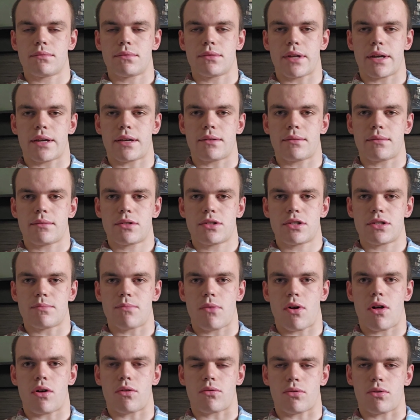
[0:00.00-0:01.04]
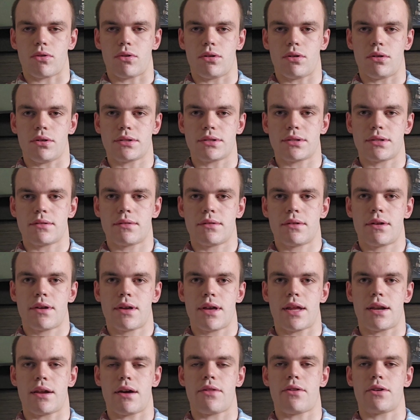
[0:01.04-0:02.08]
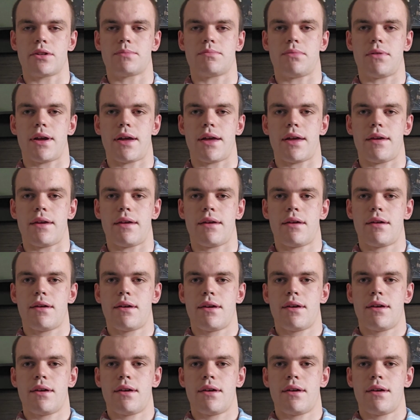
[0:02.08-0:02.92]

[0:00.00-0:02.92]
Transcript: like small roles, and others play